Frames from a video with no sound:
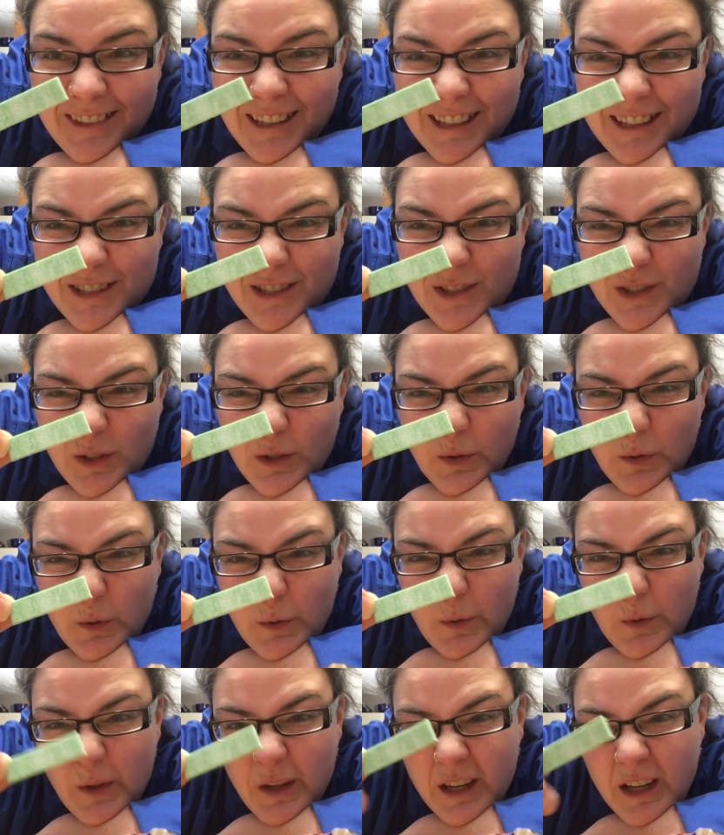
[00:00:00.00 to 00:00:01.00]

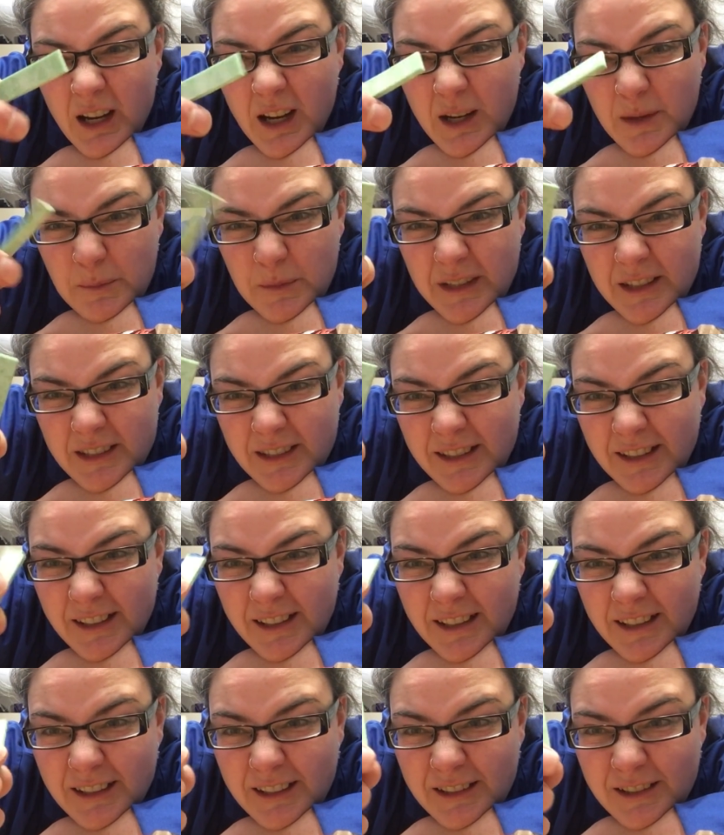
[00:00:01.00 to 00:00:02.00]
So the gum is
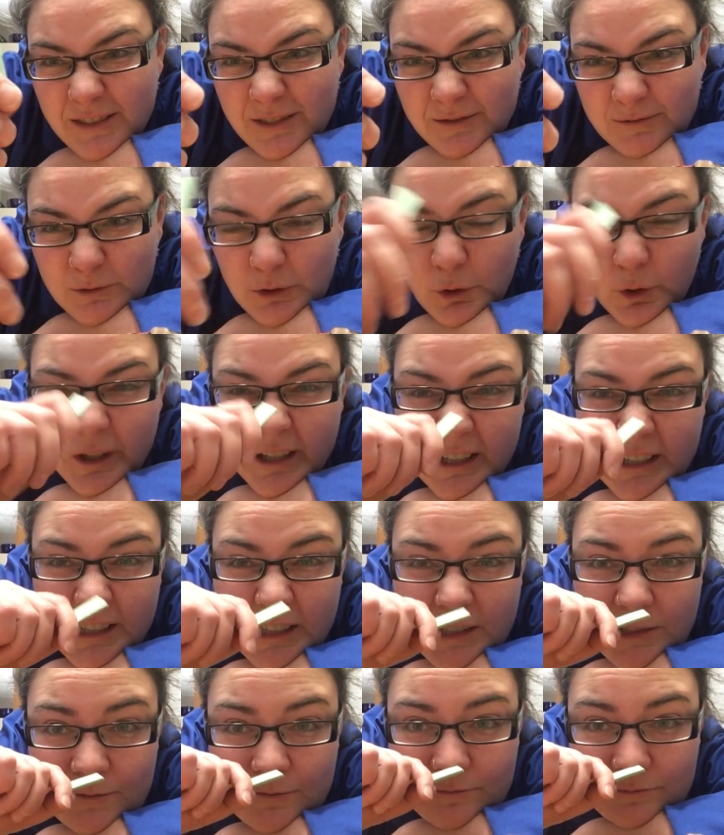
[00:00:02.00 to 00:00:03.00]
like
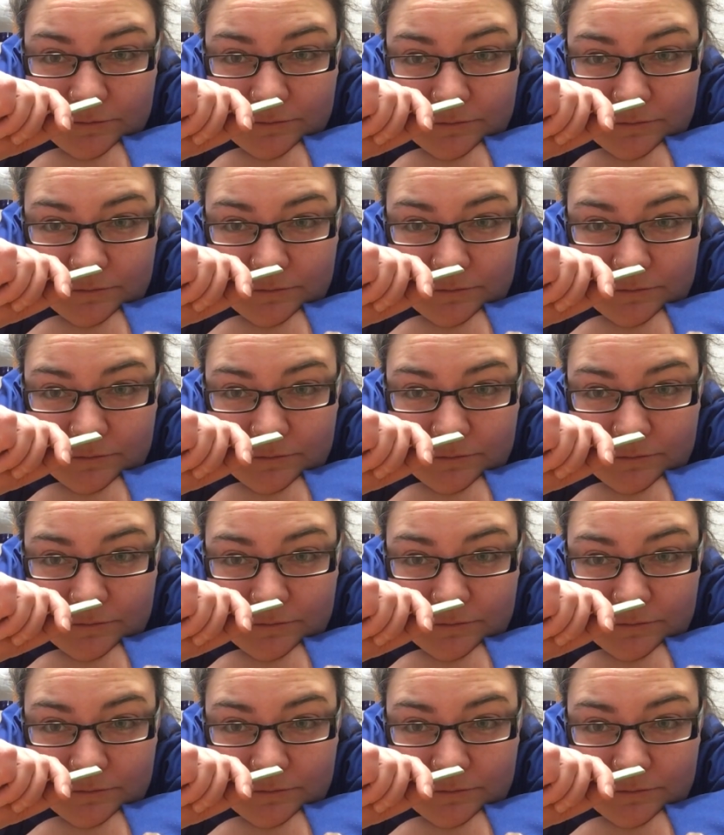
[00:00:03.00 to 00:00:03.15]
green.